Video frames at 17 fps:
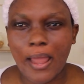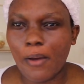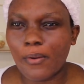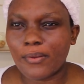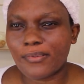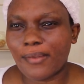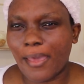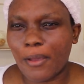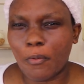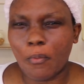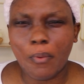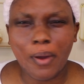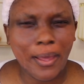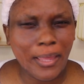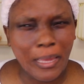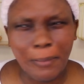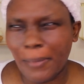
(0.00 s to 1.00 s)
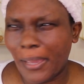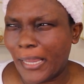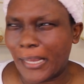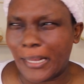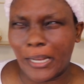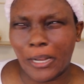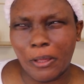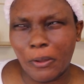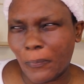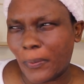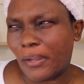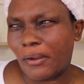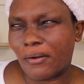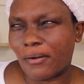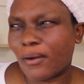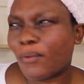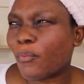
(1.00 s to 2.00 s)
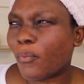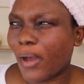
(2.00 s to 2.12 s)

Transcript: I was like, why am I glowing, girl?